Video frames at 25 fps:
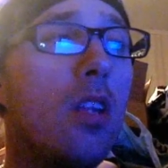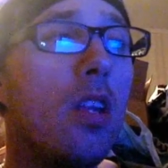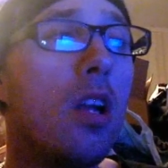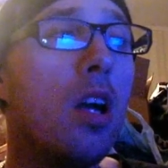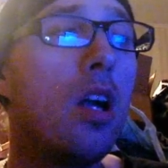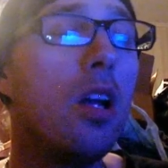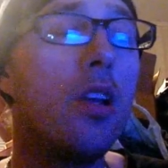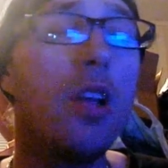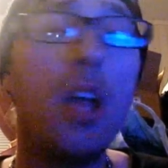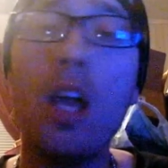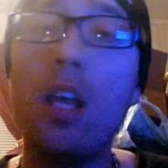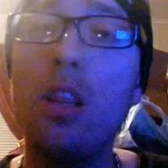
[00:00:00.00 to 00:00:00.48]

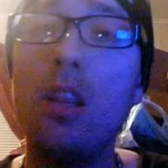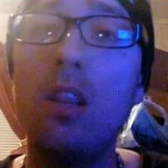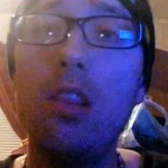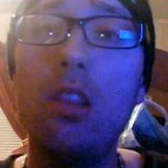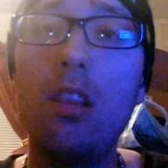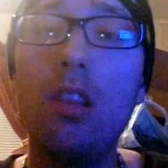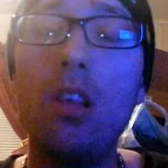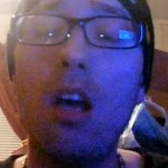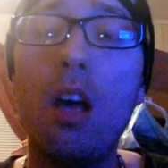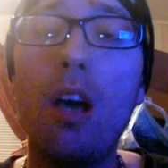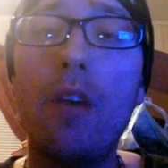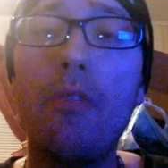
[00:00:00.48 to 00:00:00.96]
They
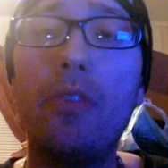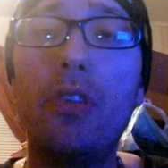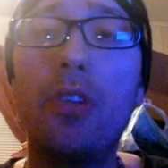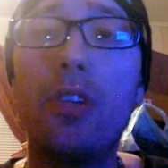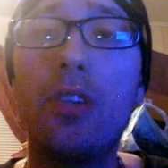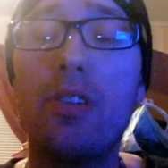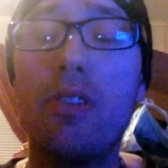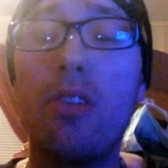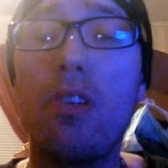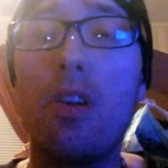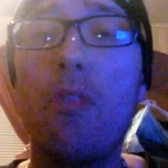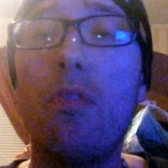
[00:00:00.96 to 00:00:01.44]
love their
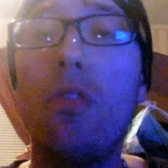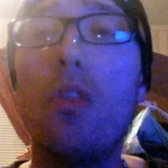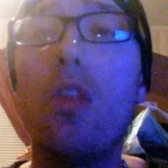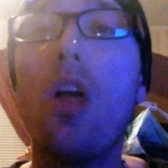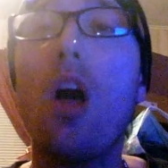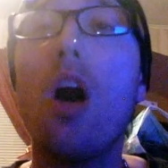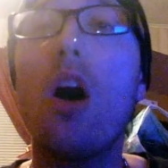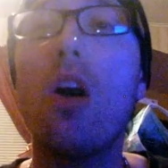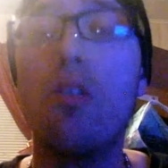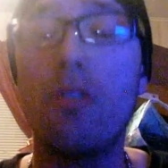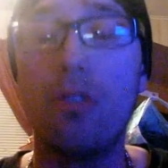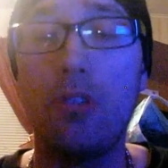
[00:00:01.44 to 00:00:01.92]
self
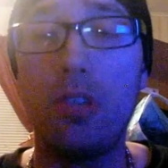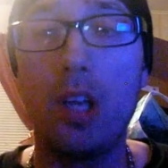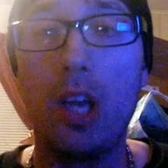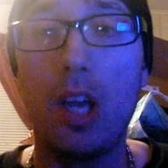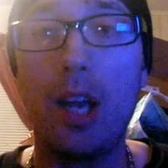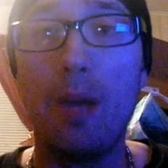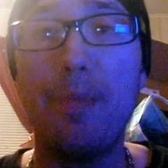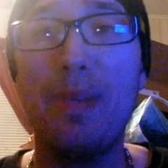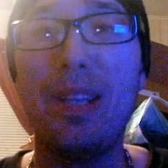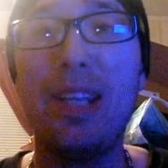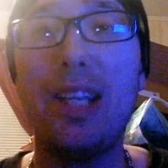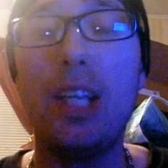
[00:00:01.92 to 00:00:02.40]

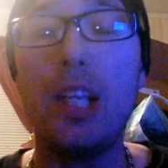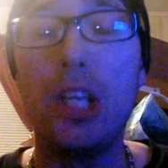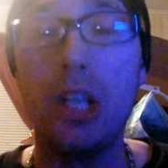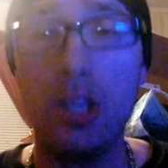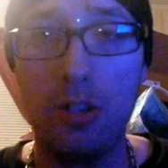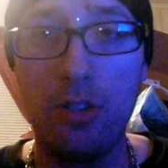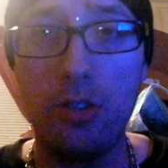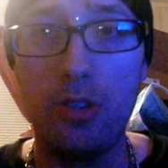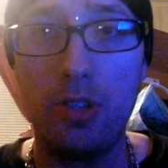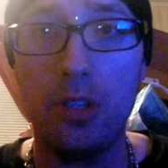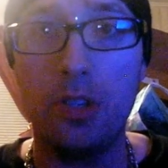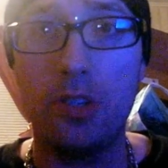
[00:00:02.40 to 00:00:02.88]
time
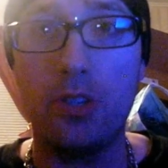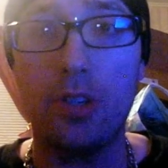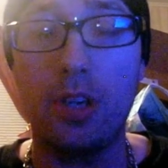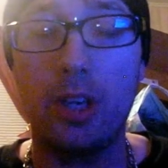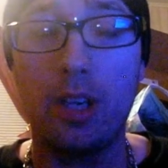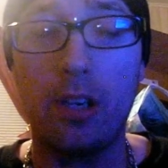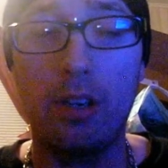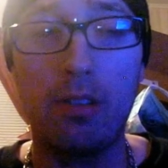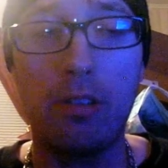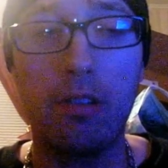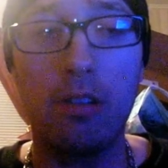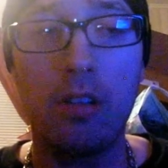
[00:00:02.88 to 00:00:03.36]
energy
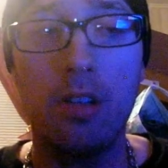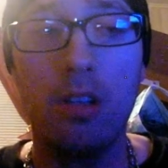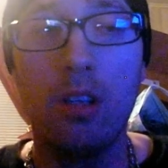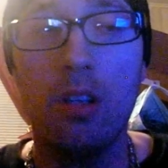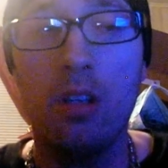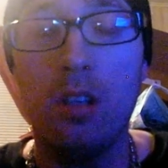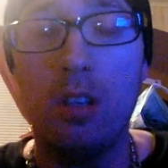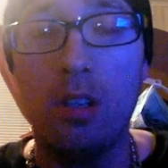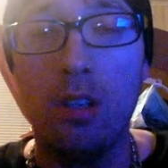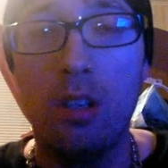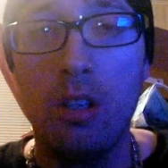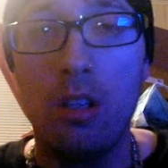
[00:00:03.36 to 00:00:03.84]
drinks.
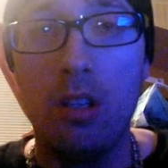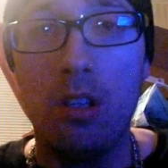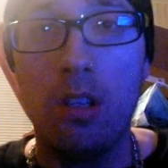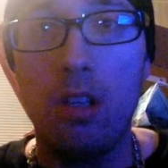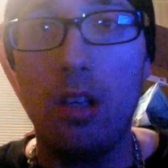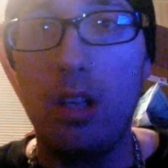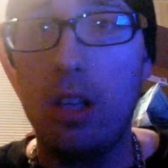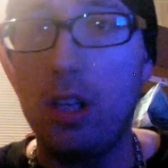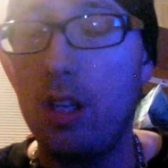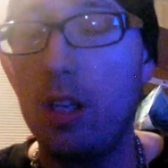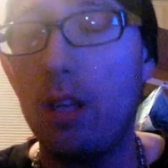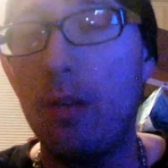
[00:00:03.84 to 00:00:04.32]

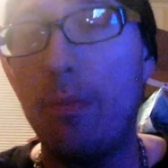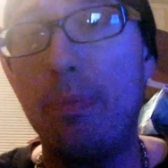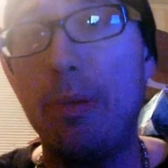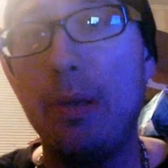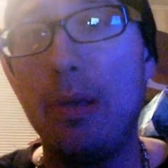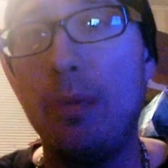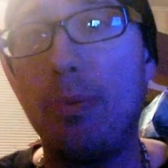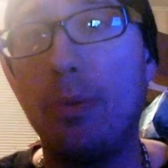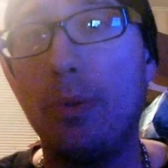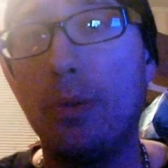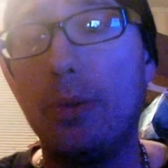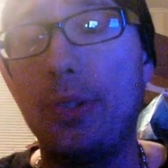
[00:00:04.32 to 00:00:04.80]
They're good
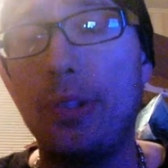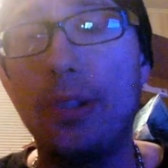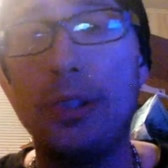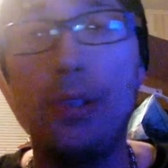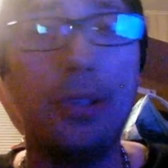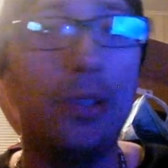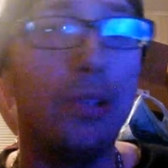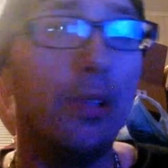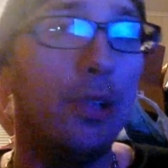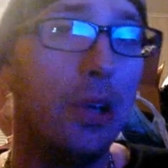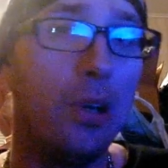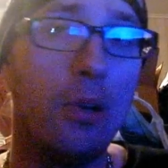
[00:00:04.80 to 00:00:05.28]
people too,
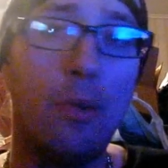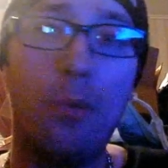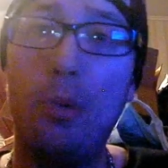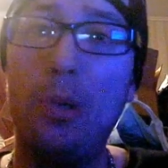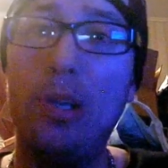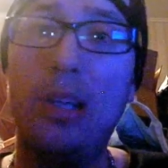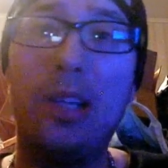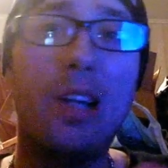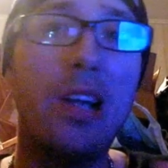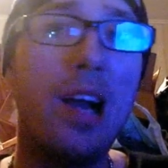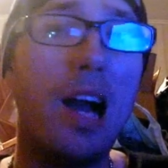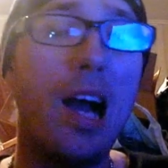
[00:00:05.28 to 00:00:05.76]
you know. We
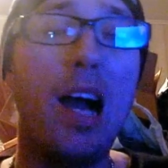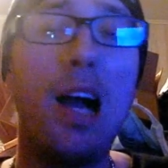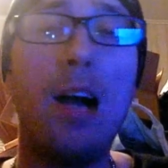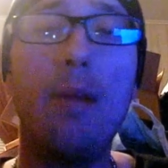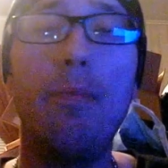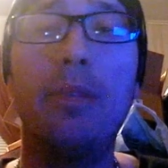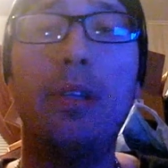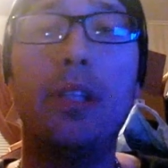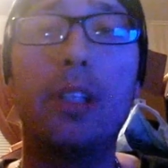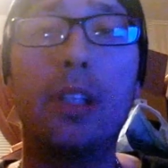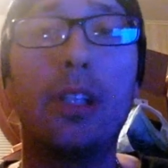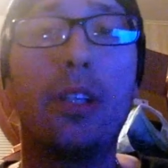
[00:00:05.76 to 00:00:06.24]

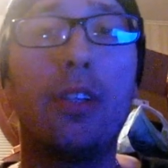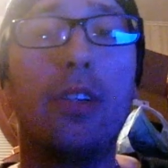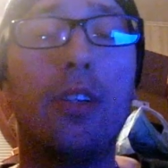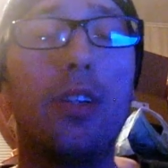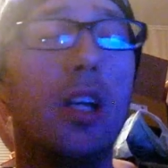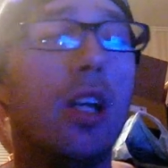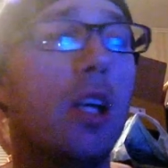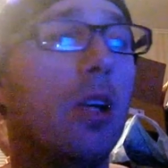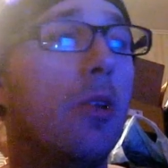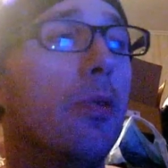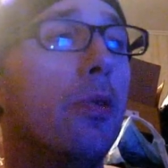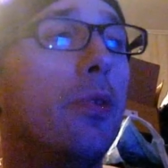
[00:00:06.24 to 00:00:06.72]
comment, you
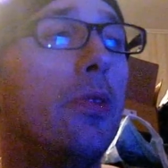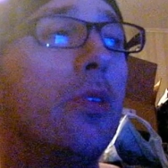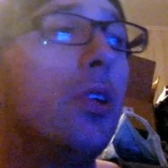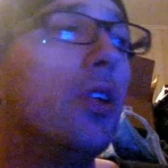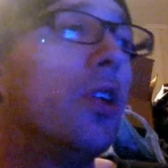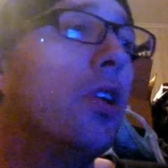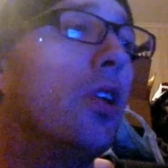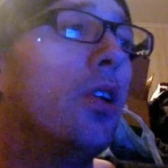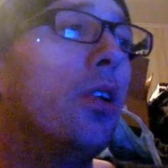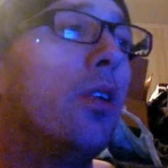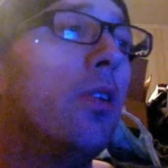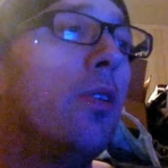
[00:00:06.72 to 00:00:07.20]
know, we
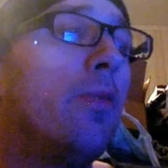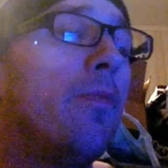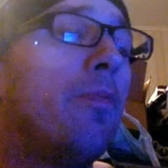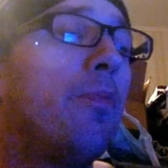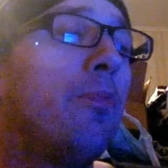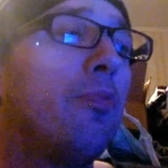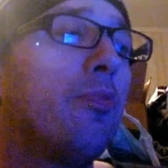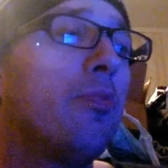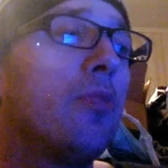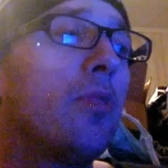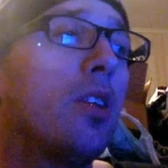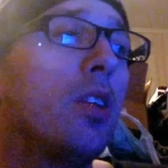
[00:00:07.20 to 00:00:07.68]
do.
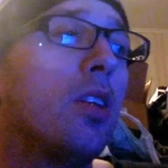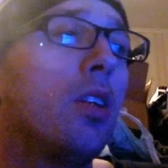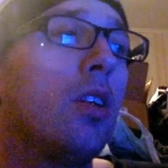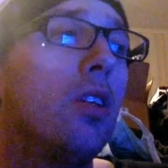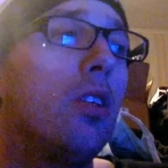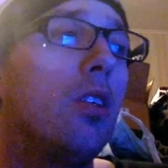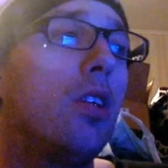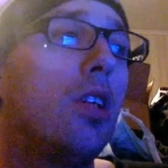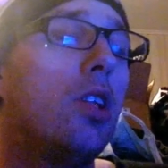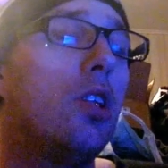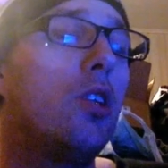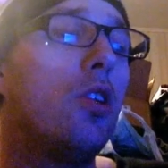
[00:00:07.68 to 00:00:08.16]

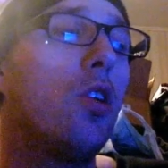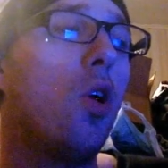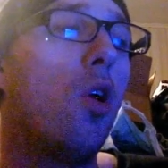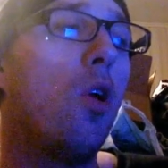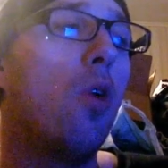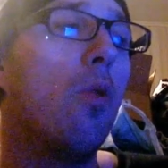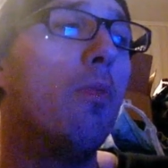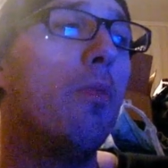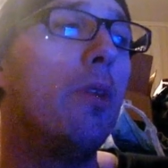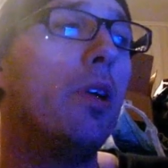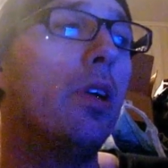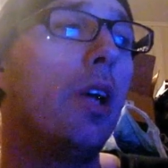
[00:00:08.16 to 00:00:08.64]
They told
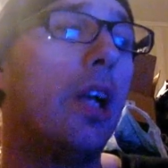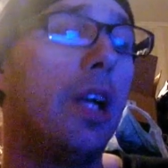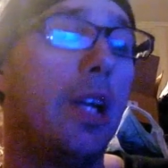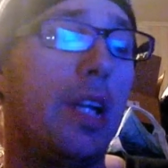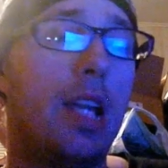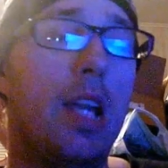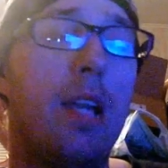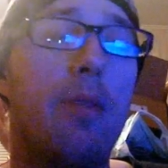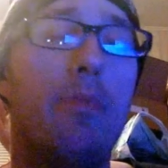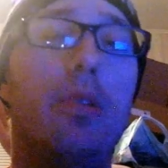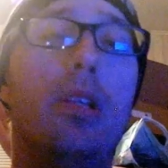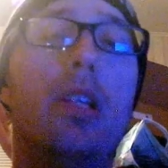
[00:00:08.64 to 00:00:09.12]
me like
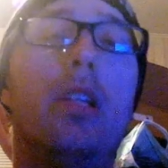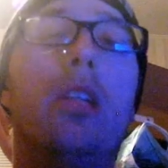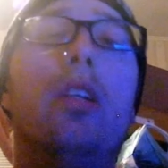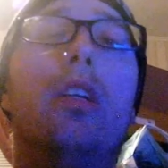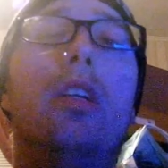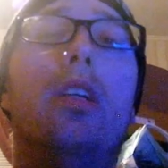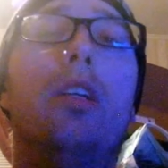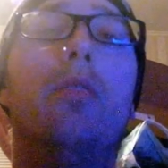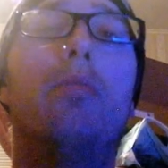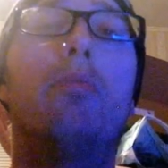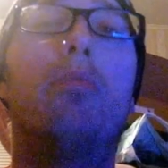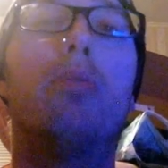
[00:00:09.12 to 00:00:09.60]

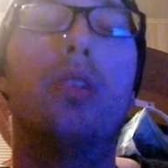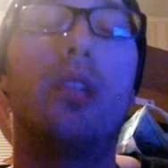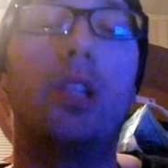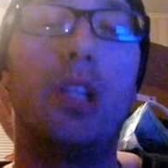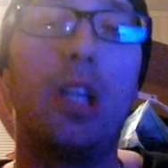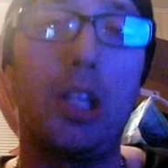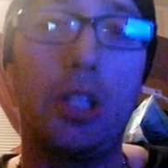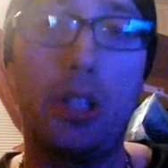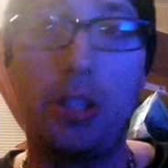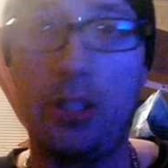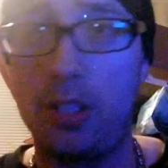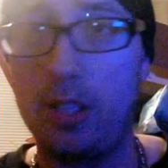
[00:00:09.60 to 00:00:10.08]
KBD
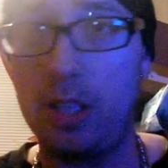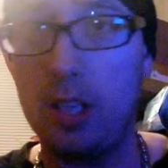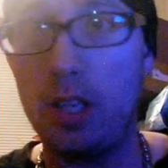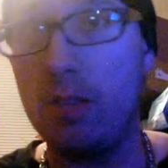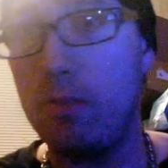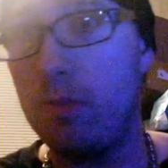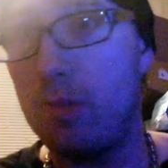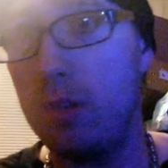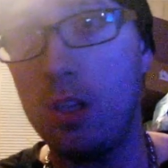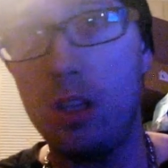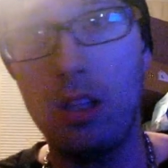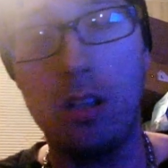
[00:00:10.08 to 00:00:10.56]
Production TV,